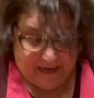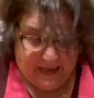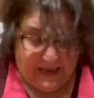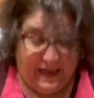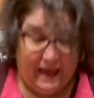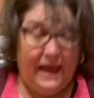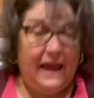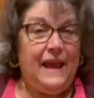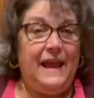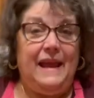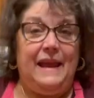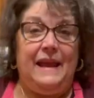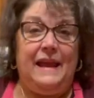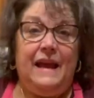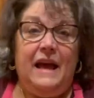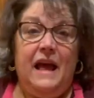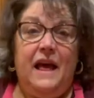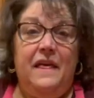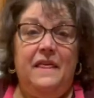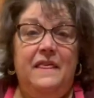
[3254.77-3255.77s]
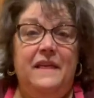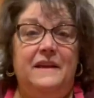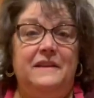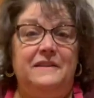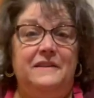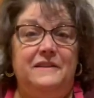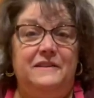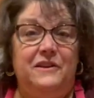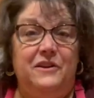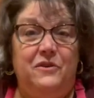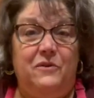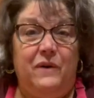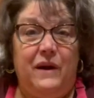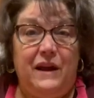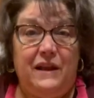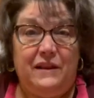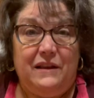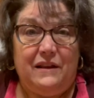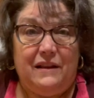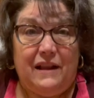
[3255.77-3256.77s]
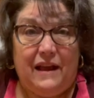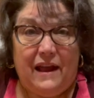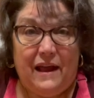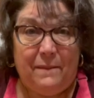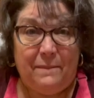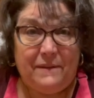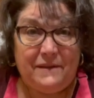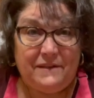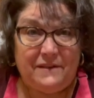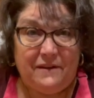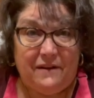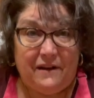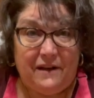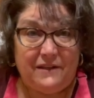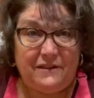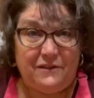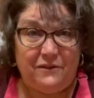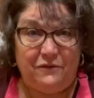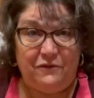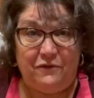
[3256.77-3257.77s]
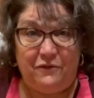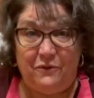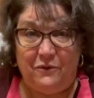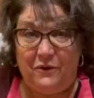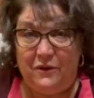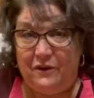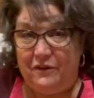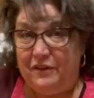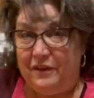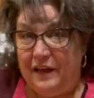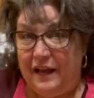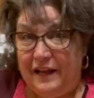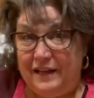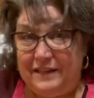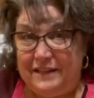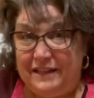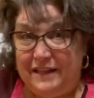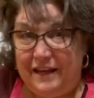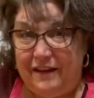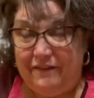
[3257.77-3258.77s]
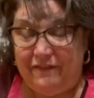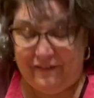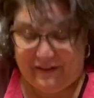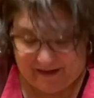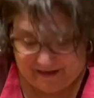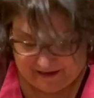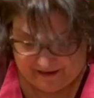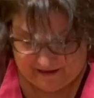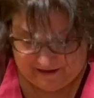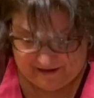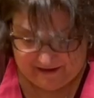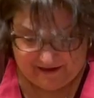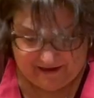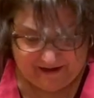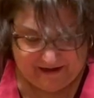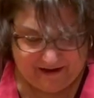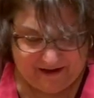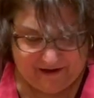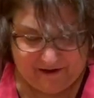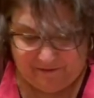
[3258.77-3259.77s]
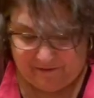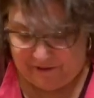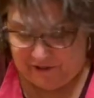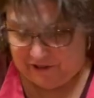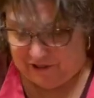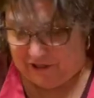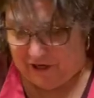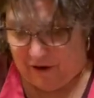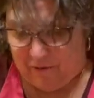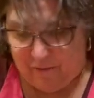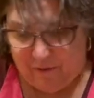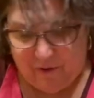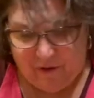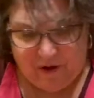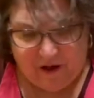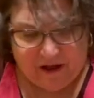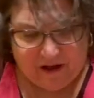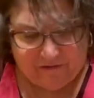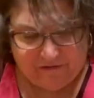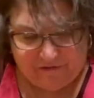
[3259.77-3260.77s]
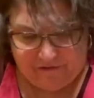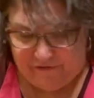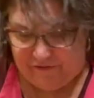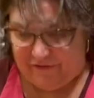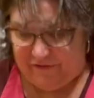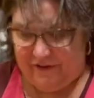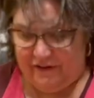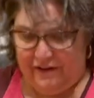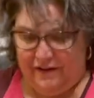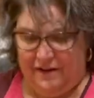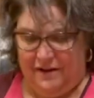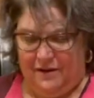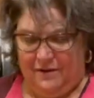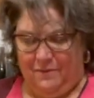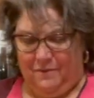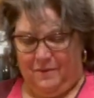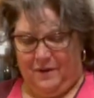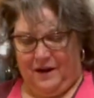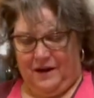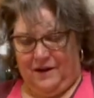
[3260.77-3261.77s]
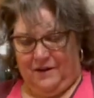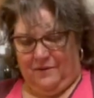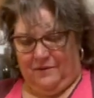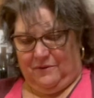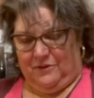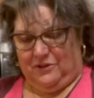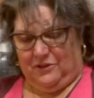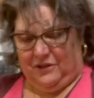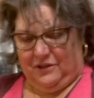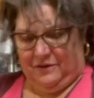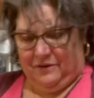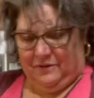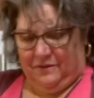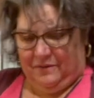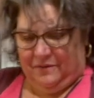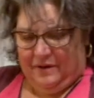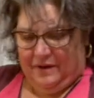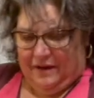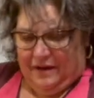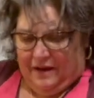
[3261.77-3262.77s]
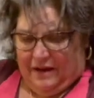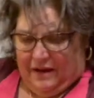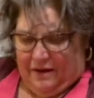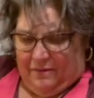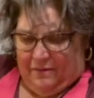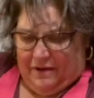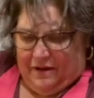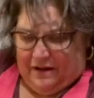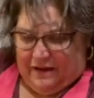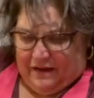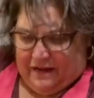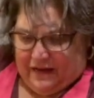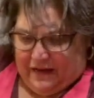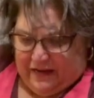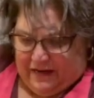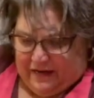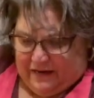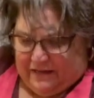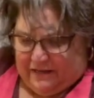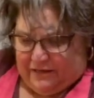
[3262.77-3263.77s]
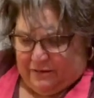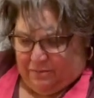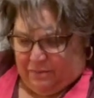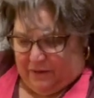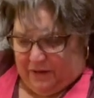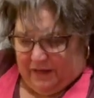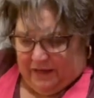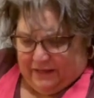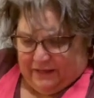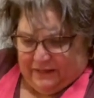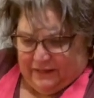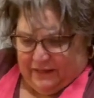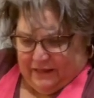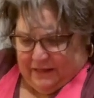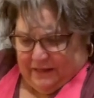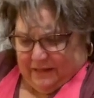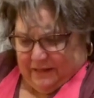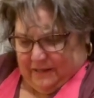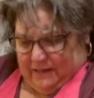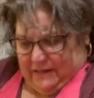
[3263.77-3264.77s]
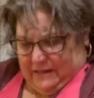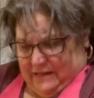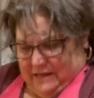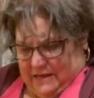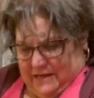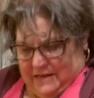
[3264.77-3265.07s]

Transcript: Hey, this is a great little appetizer for Thanksgiving, you know, show off. Why don't you? I'm going to cut it into pieces.